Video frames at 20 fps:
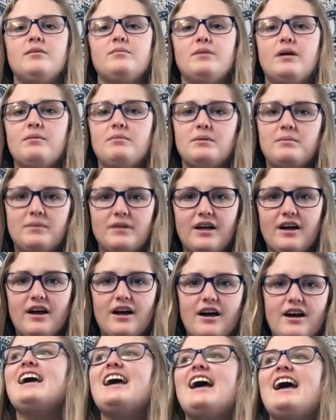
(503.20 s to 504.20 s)
Blah blah
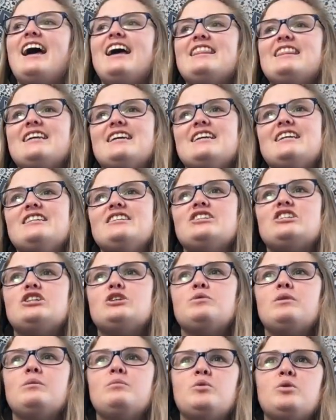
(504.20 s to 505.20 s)
blah. And then
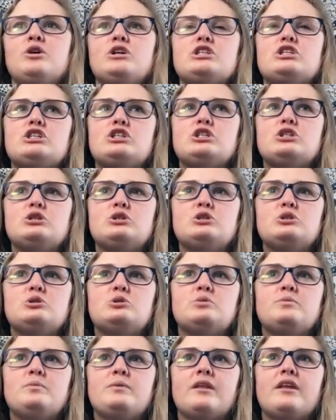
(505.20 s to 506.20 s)
she went more
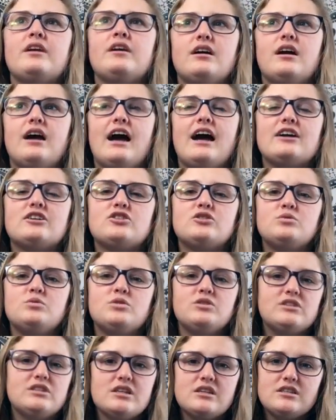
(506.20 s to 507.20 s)
into
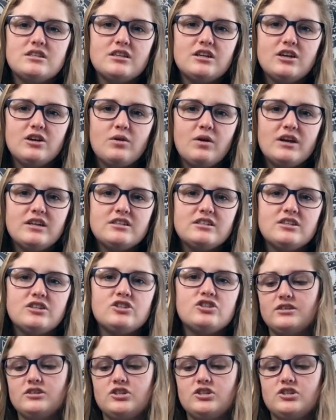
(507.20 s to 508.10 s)
actual Disney questions.